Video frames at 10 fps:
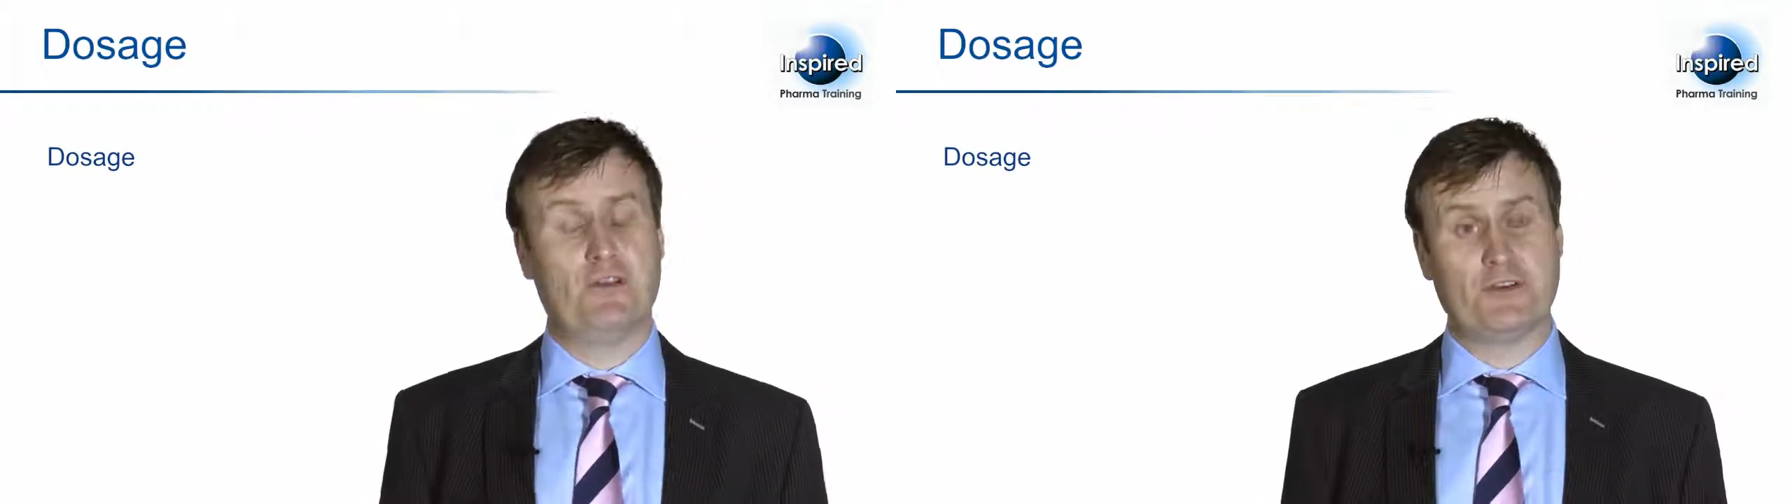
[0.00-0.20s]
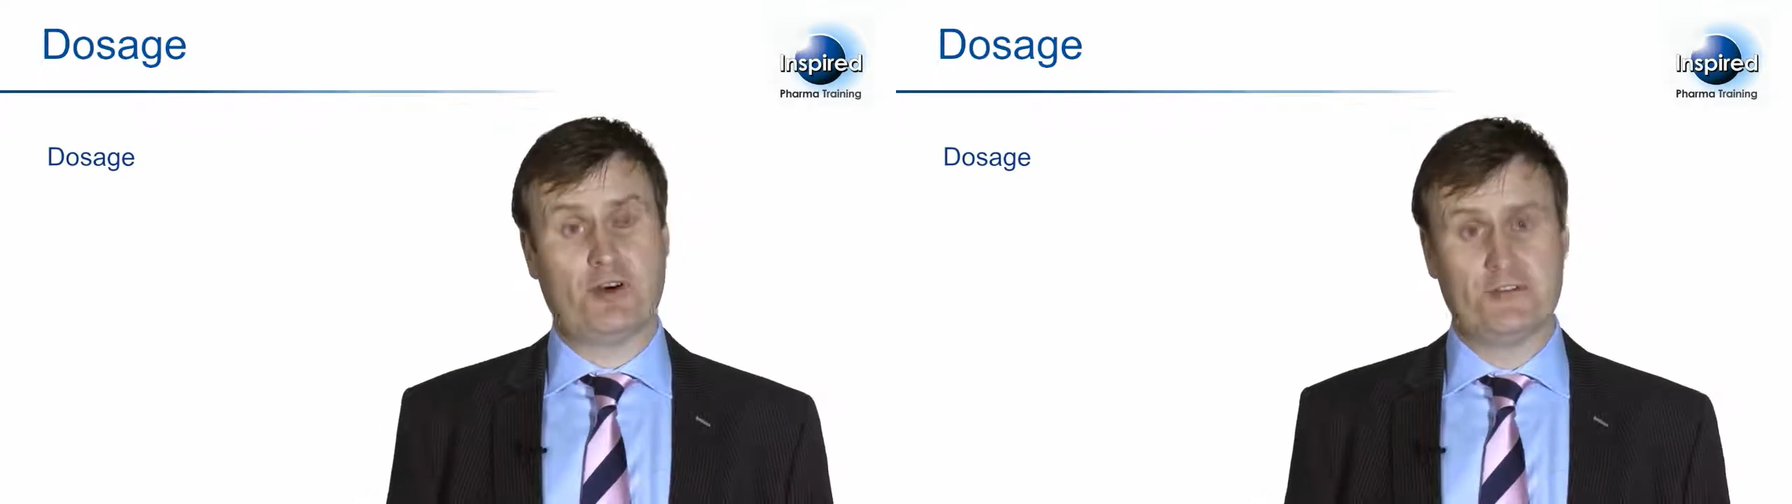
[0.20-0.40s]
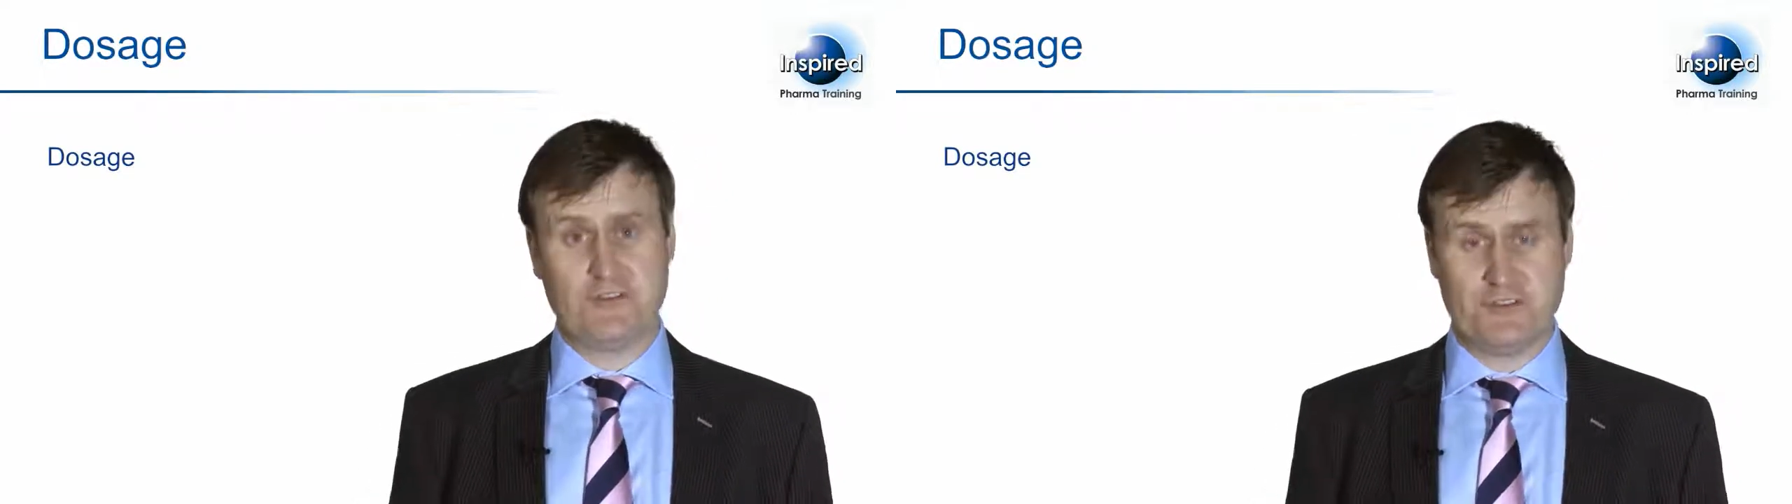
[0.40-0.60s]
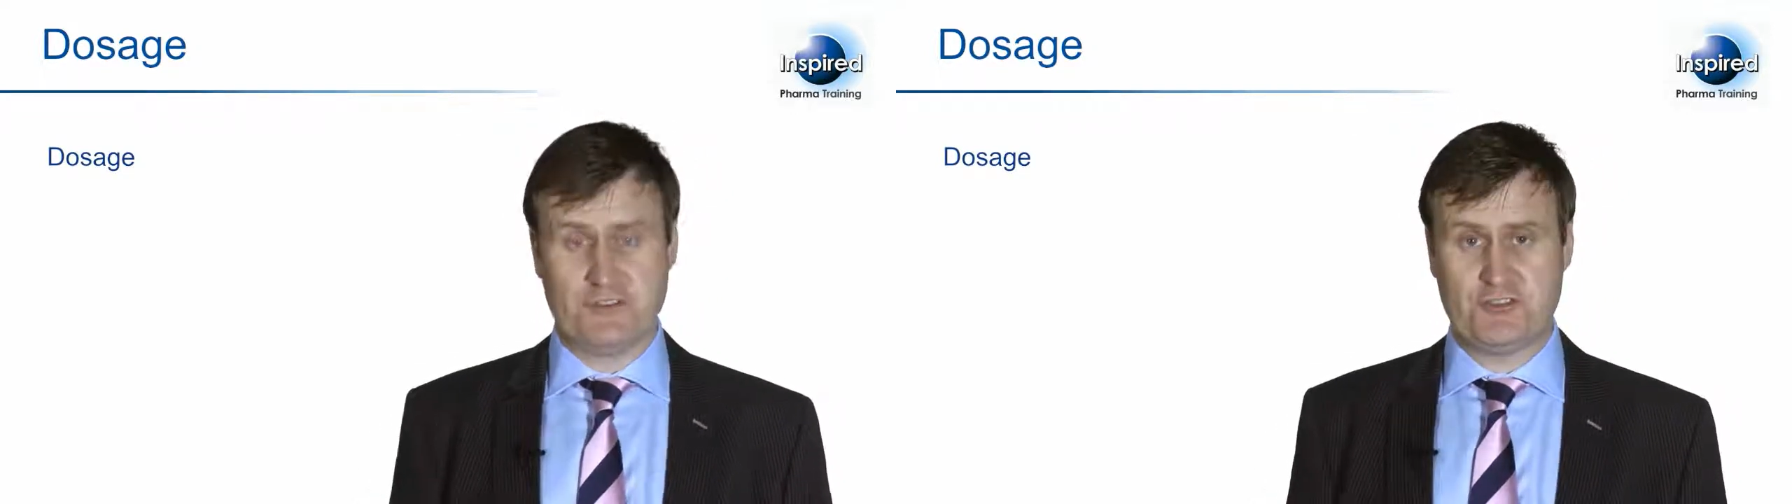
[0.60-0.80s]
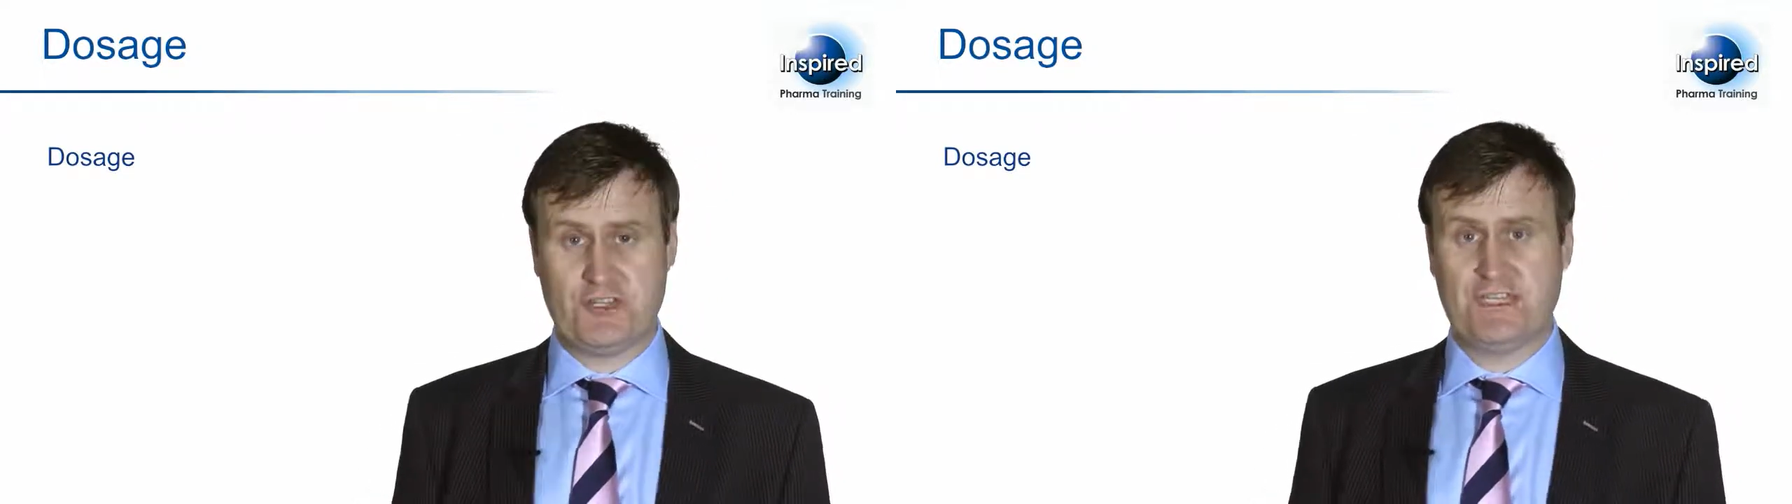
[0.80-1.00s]
the
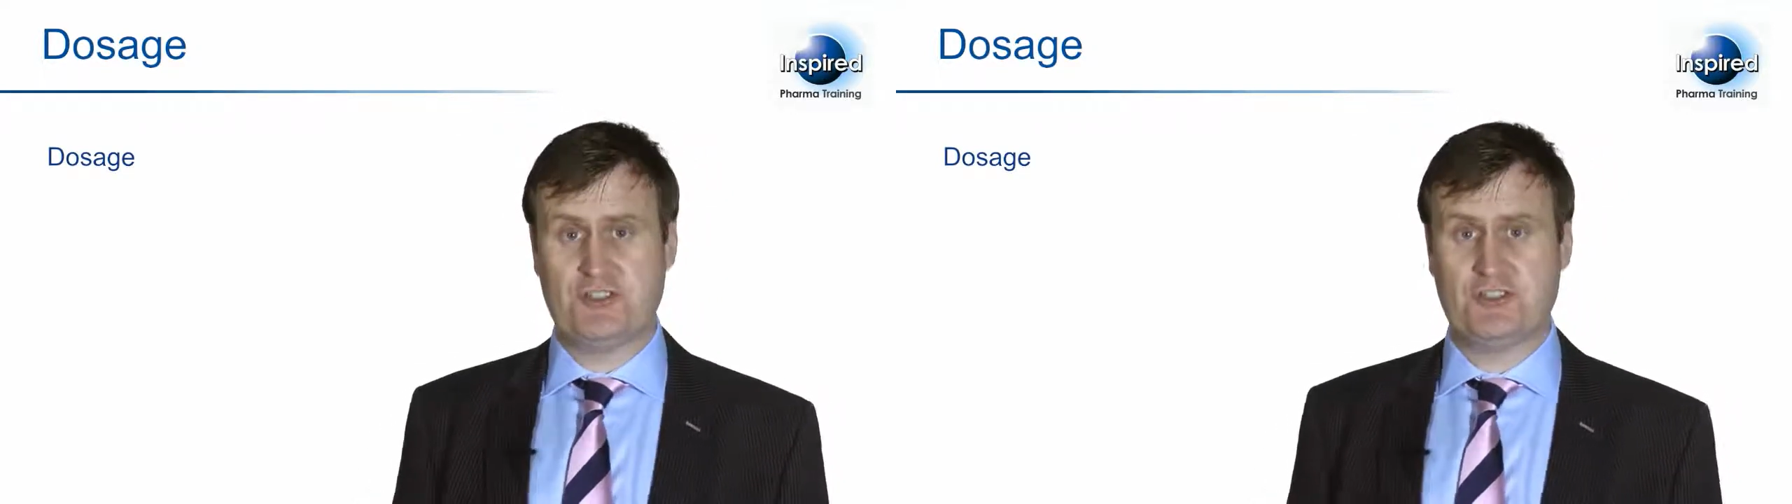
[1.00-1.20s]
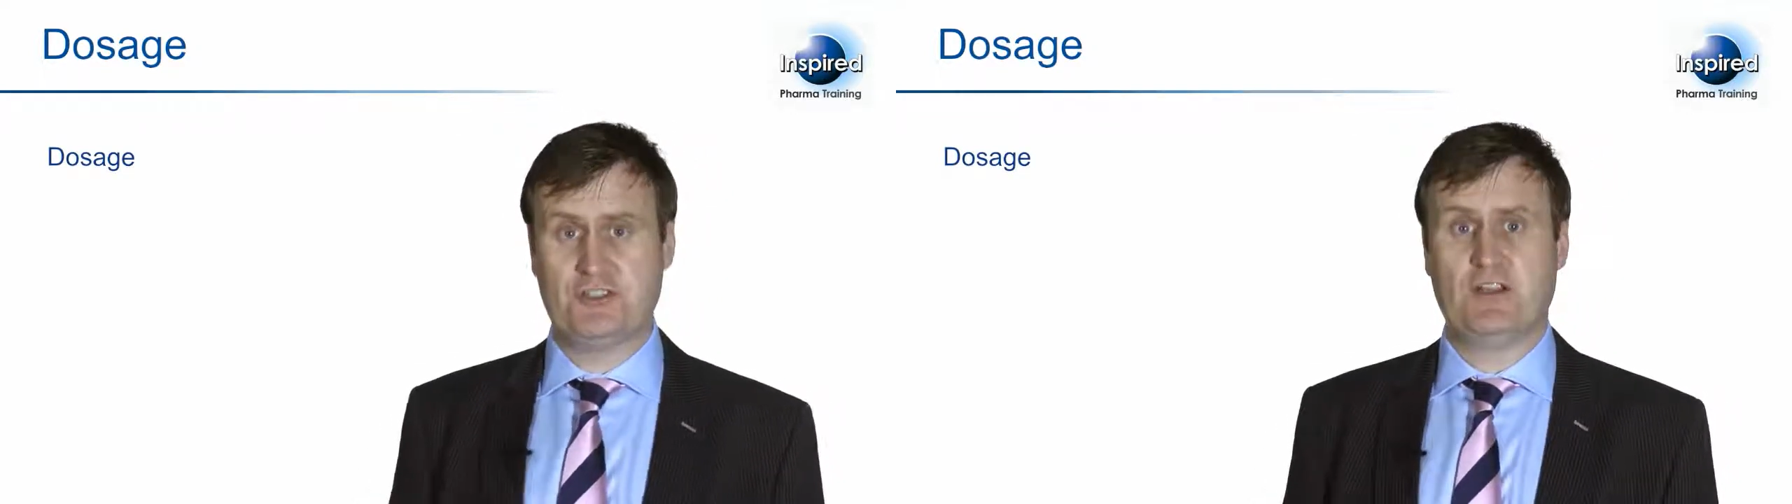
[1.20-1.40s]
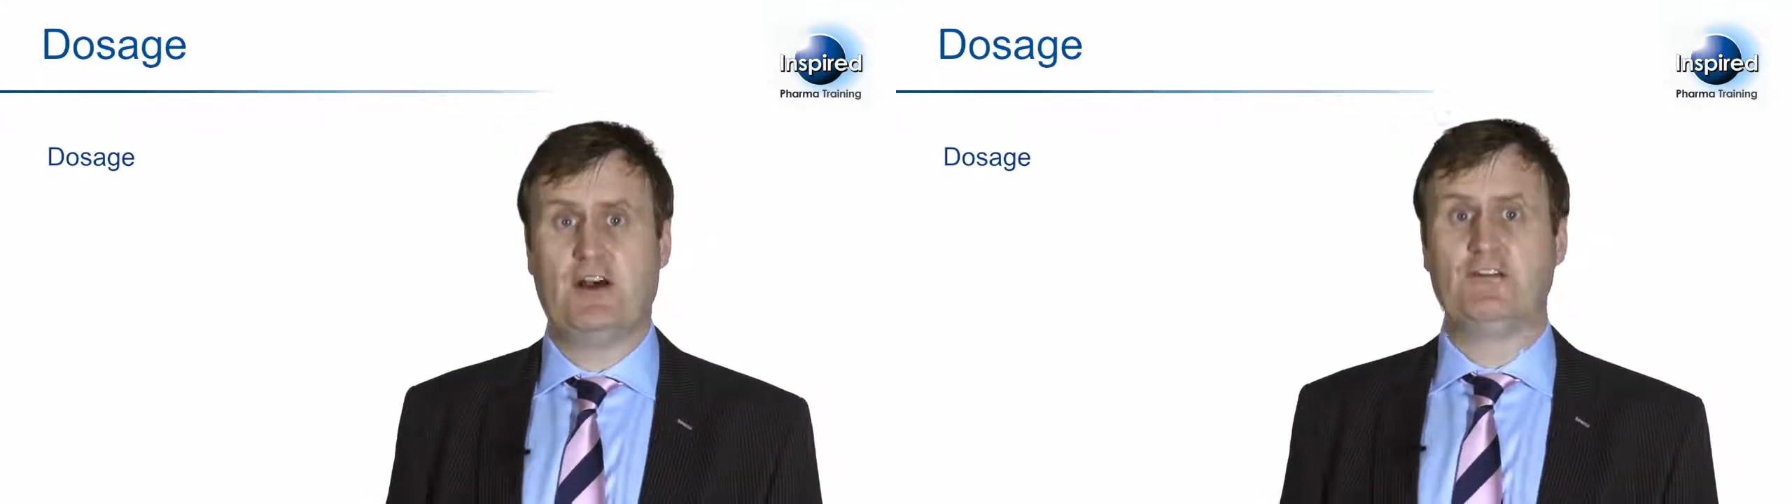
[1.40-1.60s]
concentration